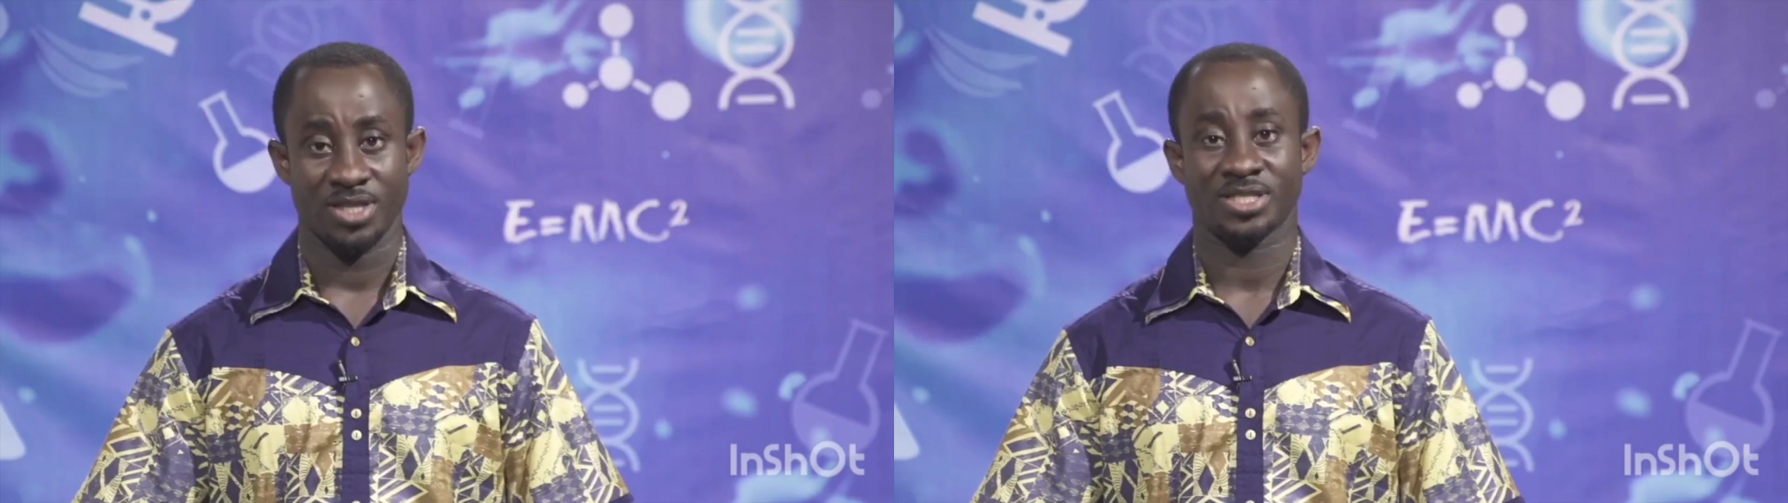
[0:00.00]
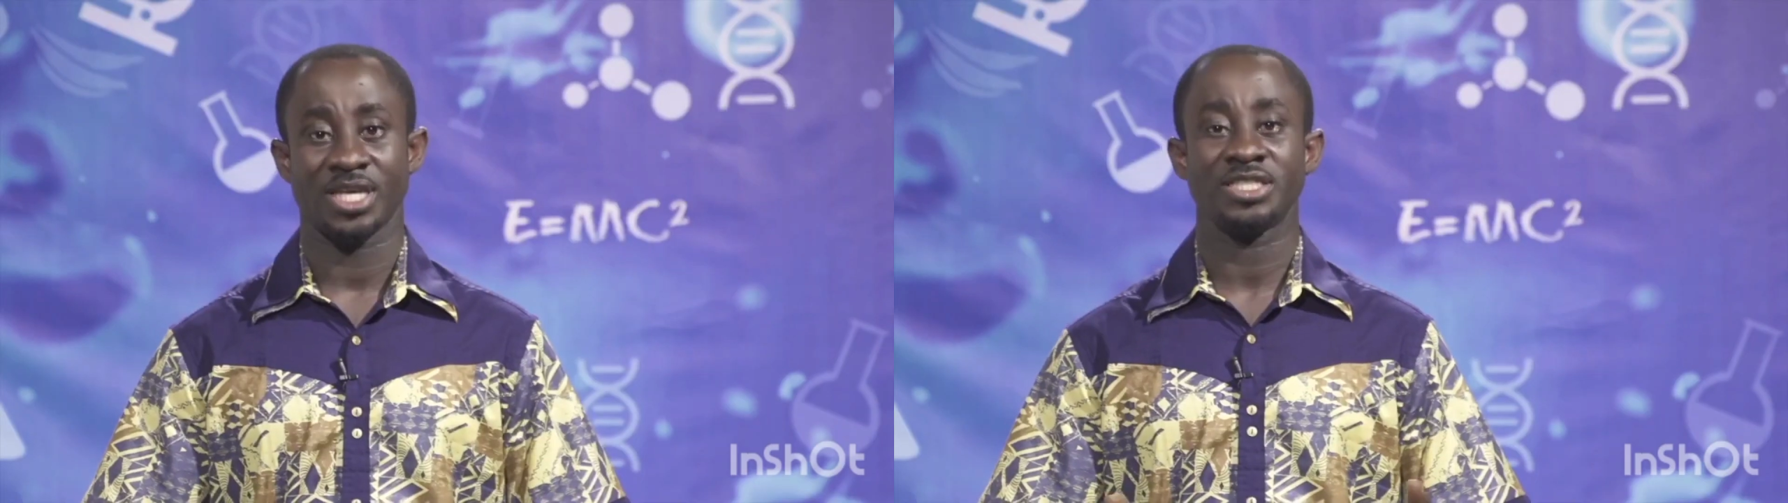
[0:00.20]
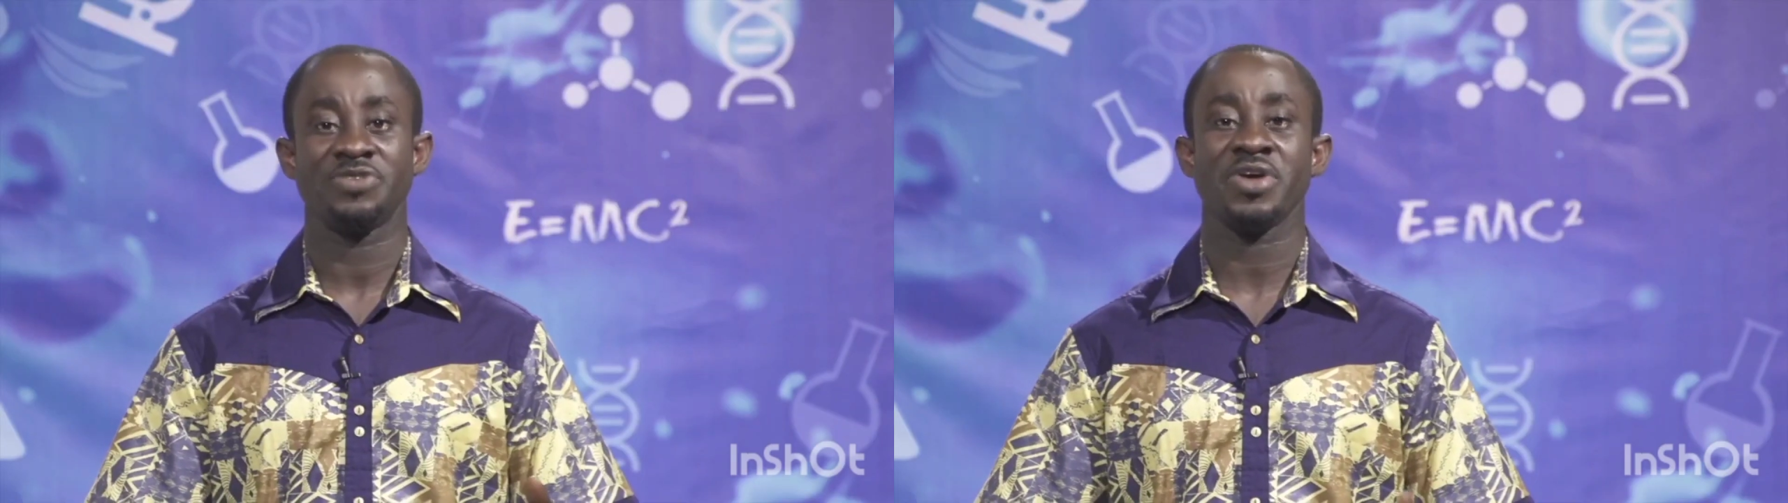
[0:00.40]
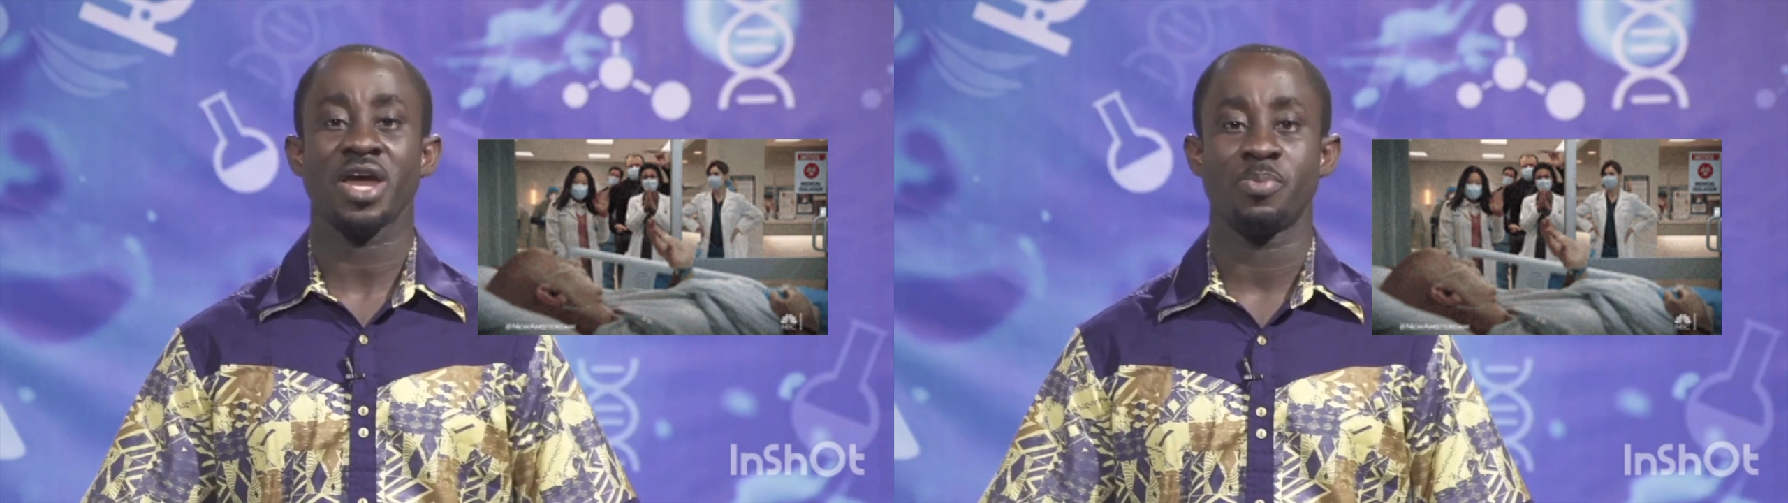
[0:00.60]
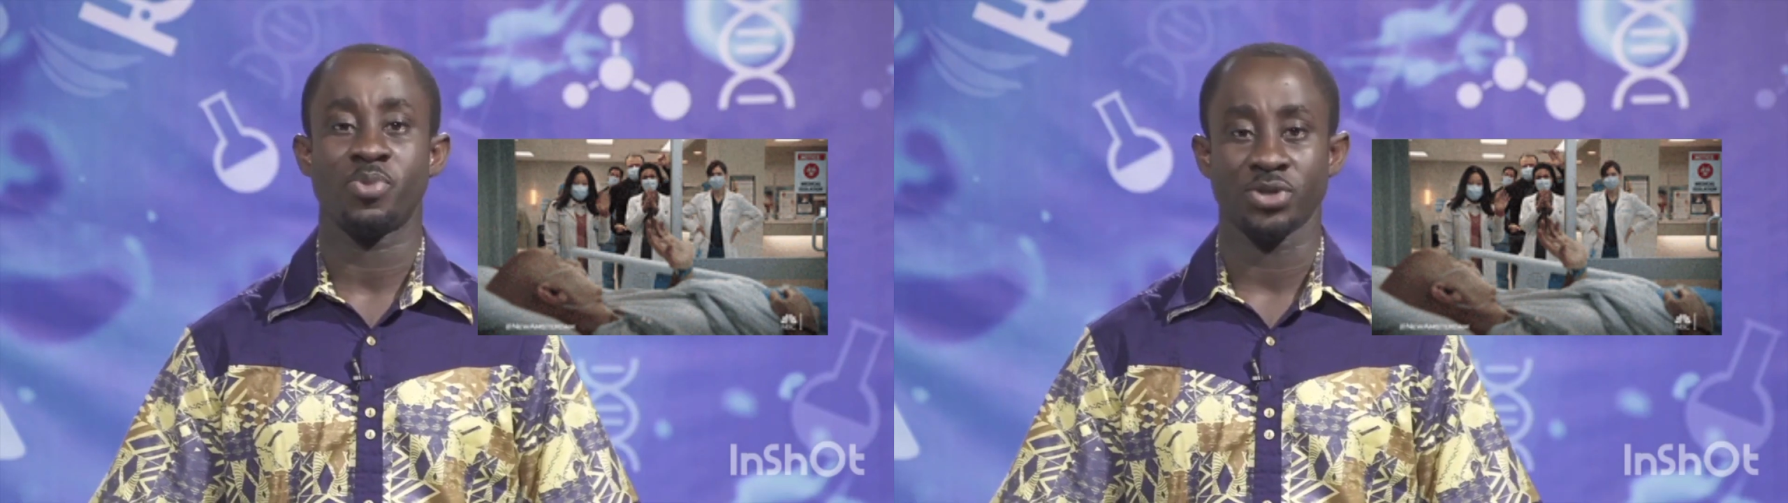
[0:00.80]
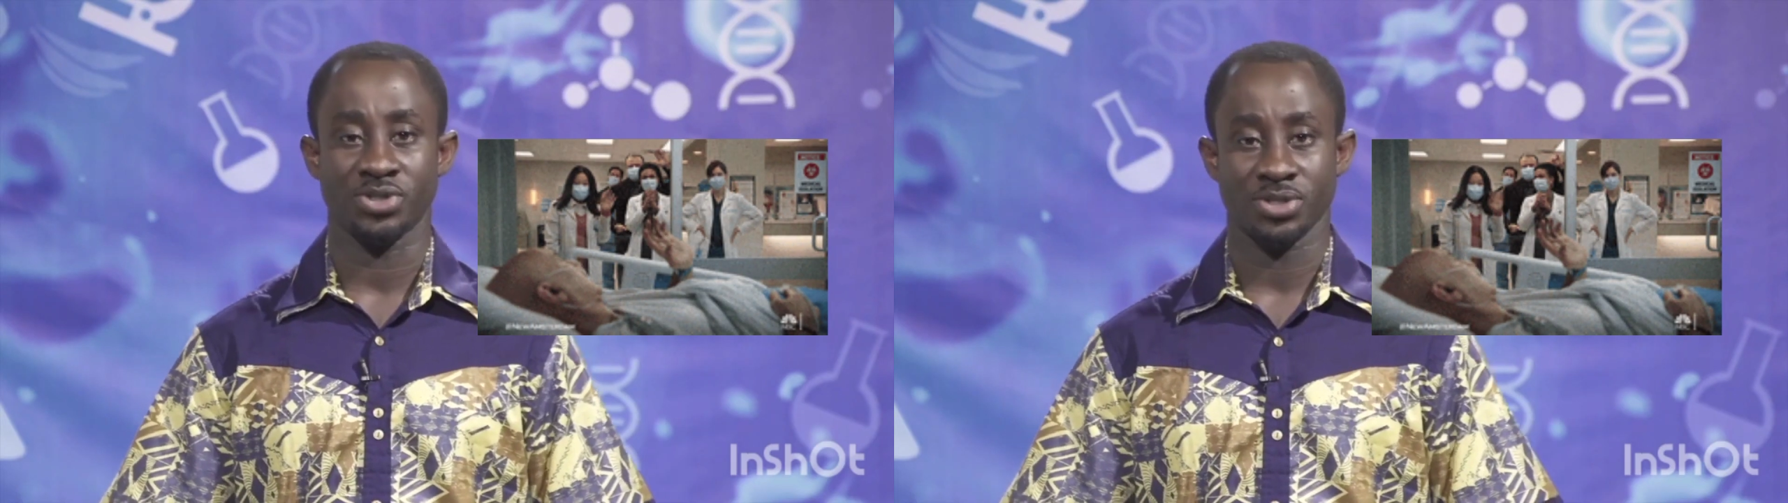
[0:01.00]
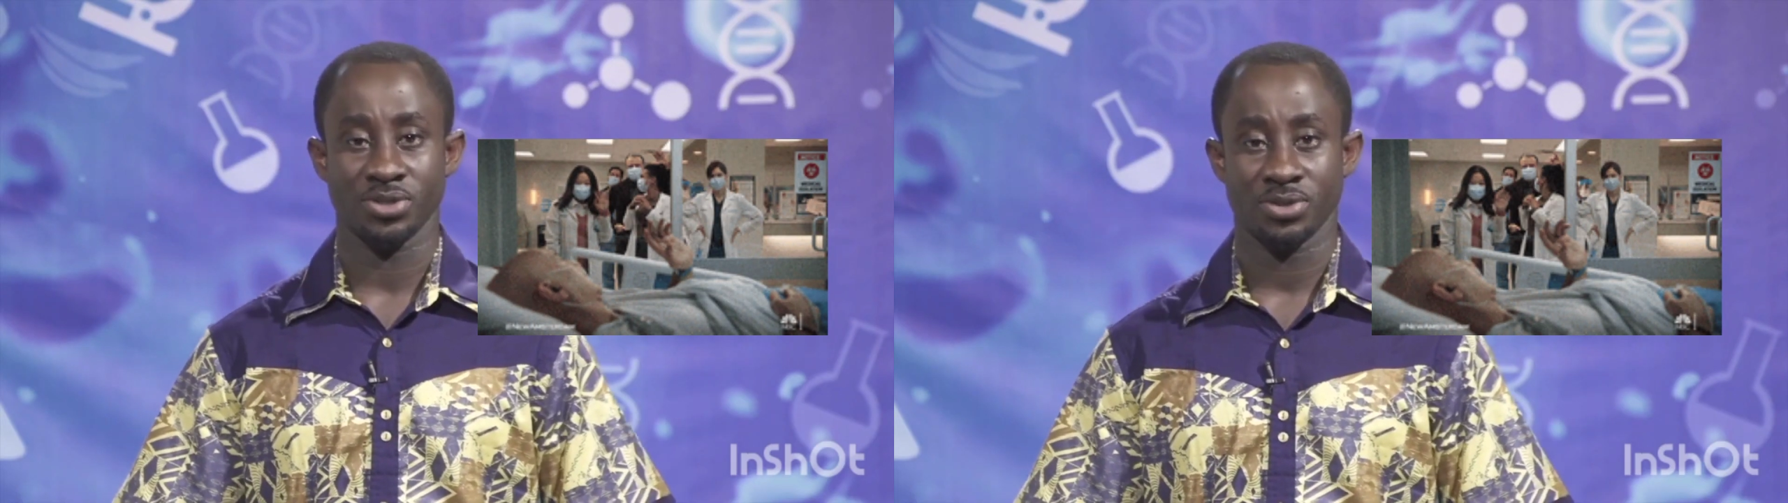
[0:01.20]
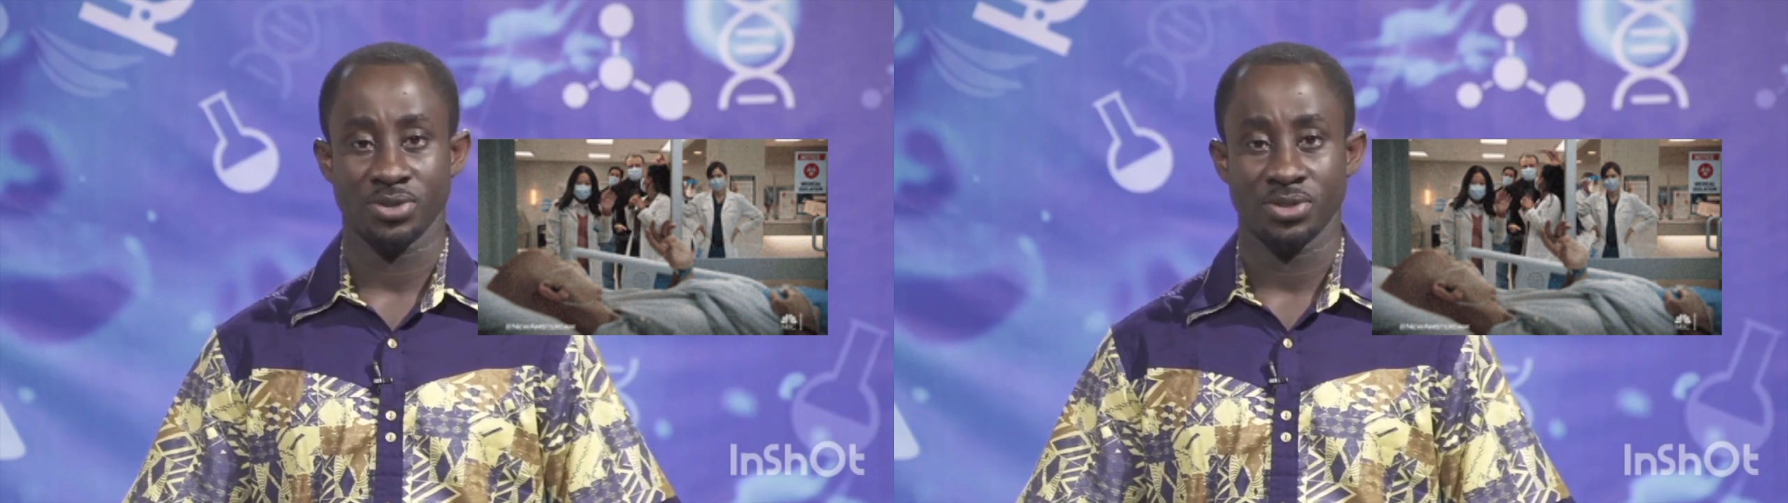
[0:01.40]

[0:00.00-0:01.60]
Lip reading: The scientific approach